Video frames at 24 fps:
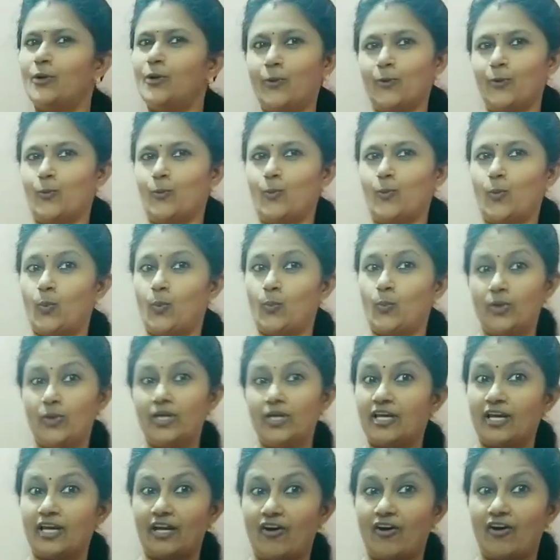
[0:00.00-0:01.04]
No,
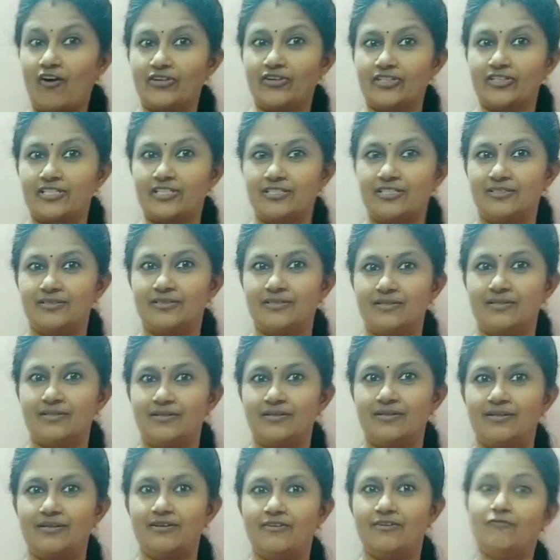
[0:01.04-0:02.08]
we cannot.
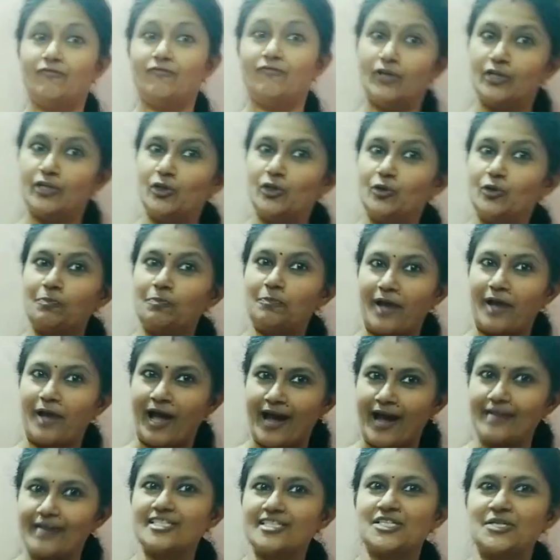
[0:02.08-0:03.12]
Where do
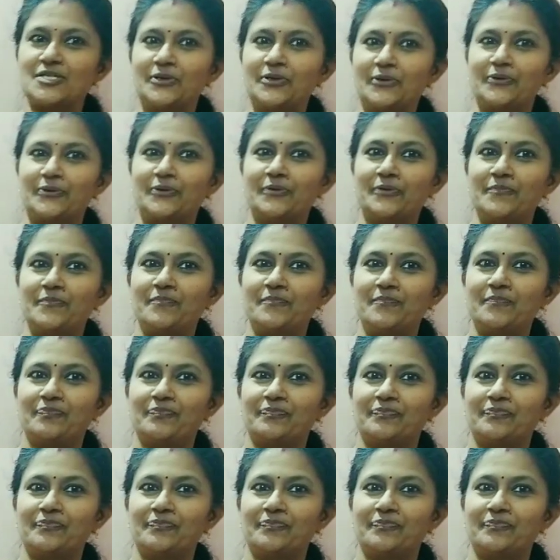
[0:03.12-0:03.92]
plants grow?